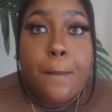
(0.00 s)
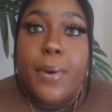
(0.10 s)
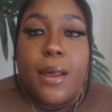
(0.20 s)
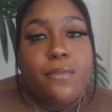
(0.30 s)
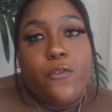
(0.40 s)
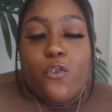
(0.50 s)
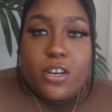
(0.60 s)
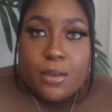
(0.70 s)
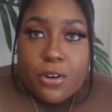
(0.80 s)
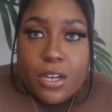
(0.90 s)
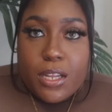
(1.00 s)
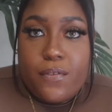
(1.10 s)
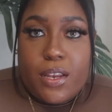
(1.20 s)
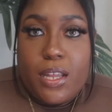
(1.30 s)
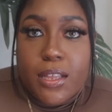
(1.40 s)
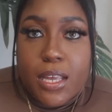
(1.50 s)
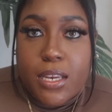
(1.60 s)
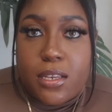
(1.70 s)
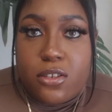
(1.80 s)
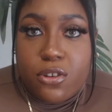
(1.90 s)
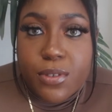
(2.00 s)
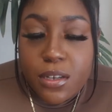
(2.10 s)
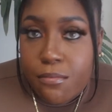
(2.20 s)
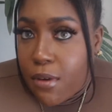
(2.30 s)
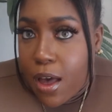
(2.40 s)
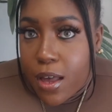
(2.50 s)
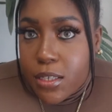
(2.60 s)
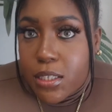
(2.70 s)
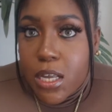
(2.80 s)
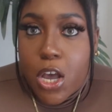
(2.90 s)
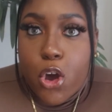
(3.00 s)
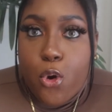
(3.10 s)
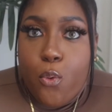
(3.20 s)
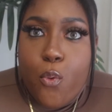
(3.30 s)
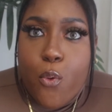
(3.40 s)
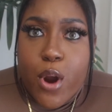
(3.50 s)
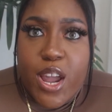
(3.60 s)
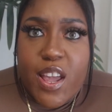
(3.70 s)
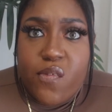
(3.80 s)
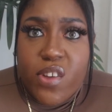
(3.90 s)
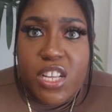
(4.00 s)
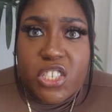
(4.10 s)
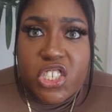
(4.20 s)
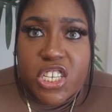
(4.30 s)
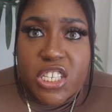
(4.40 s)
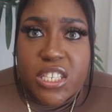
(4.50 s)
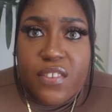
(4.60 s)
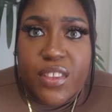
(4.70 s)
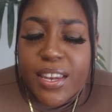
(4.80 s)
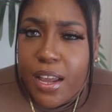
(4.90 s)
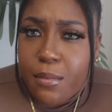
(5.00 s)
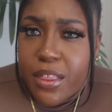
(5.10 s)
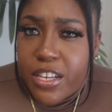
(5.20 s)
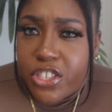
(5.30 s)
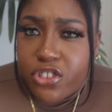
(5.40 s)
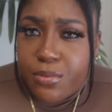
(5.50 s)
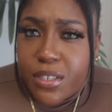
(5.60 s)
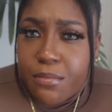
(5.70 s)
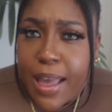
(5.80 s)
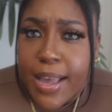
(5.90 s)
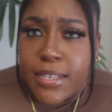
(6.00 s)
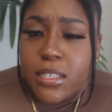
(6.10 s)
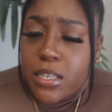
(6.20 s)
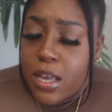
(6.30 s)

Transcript: But of course I'm gonna leave it linked in the description box, or even just leave the name in the description box.